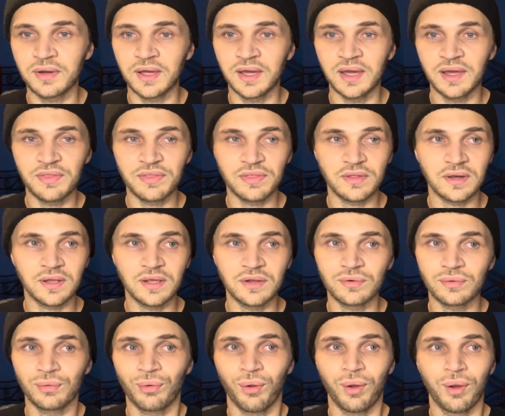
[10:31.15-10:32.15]
Anthony,
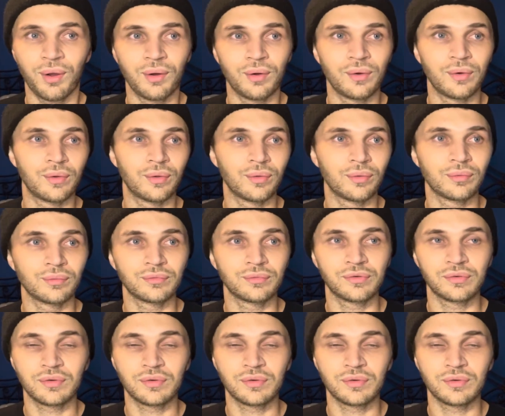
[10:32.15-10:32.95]
Darrell,